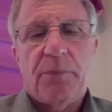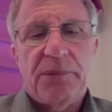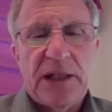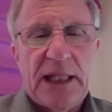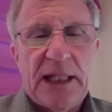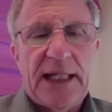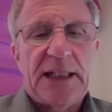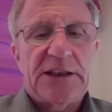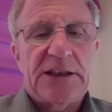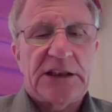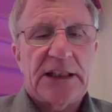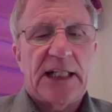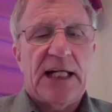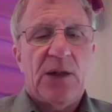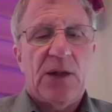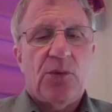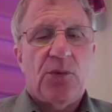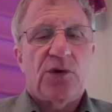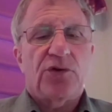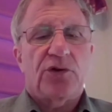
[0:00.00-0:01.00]
pledge
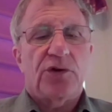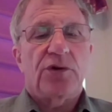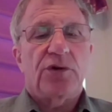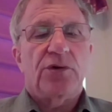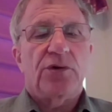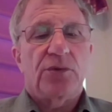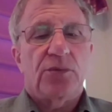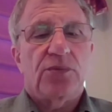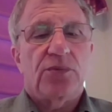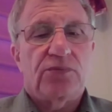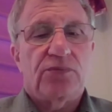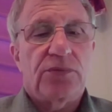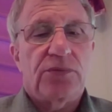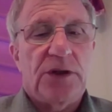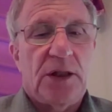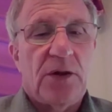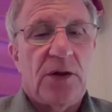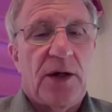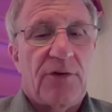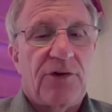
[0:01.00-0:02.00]
that I will do
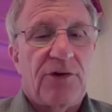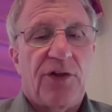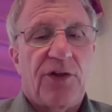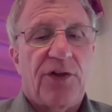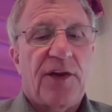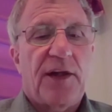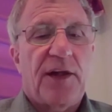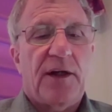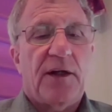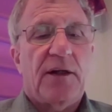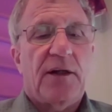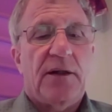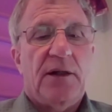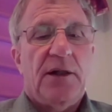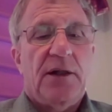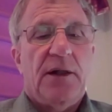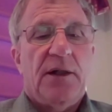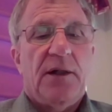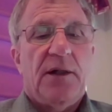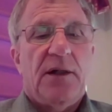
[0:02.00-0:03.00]

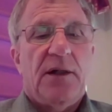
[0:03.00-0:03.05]
everything